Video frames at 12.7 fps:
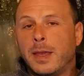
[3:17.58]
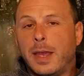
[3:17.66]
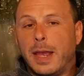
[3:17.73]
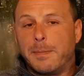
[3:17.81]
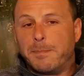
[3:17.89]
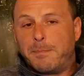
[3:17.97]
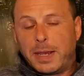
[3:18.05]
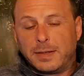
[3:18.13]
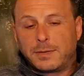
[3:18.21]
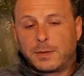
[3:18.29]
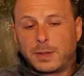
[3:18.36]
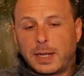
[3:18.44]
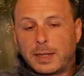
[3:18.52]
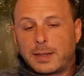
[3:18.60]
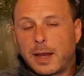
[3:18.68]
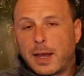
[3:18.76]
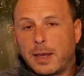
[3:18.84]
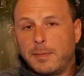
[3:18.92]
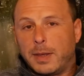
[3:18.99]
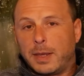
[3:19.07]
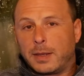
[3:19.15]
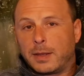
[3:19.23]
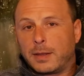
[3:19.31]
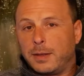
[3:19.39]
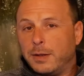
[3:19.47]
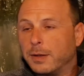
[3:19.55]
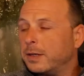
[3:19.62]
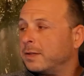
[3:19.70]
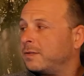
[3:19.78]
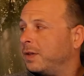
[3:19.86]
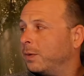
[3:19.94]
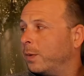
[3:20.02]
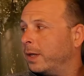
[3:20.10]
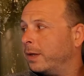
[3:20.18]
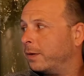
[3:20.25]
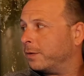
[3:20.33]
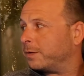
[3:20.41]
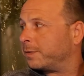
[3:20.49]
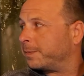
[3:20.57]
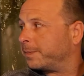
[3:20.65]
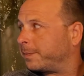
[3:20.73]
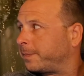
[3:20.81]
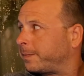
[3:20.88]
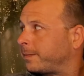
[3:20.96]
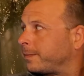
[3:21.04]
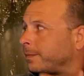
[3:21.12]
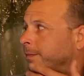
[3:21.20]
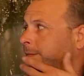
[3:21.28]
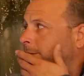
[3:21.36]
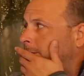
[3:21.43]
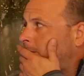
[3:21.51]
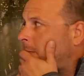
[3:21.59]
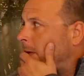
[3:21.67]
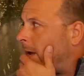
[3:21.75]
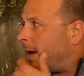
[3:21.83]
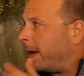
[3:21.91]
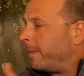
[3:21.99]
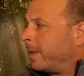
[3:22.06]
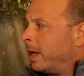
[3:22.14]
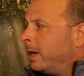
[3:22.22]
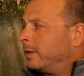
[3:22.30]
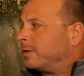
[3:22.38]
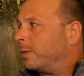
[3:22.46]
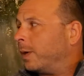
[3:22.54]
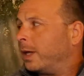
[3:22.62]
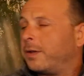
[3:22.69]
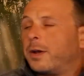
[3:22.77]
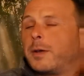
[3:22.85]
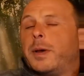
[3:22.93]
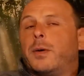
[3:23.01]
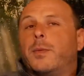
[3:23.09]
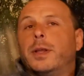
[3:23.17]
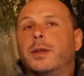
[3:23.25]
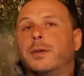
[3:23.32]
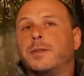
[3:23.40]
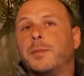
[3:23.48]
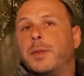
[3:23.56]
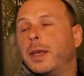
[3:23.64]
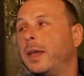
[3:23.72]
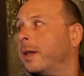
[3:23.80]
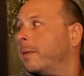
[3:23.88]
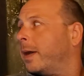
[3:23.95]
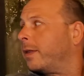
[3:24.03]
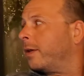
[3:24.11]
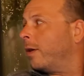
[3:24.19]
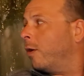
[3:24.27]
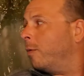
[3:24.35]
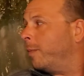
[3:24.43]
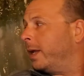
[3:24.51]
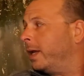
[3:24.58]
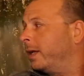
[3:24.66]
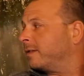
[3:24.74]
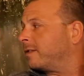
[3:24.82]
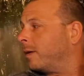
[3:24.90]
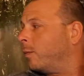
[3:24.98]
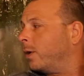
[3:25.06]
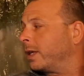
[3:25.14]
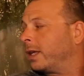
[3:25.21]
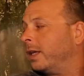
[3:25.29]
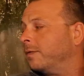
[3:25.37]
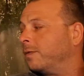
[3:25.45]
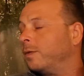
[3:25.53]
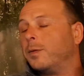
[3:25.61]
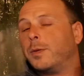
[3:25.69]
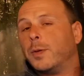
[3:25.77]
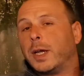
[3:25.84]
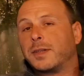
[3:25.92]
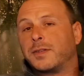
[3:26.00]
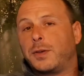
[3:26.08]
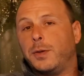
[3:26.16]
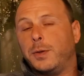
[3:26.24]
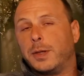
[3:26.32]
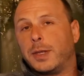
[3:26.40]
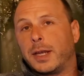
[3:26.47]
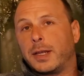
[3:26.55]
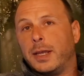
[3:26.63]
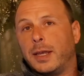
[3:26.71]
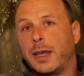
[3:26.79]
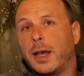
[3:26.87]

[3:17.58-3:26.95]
And based on that timing, you're going to see windows, all right? So when I talk about windows, I'm thinking about the opening someone gives you to execute a technique.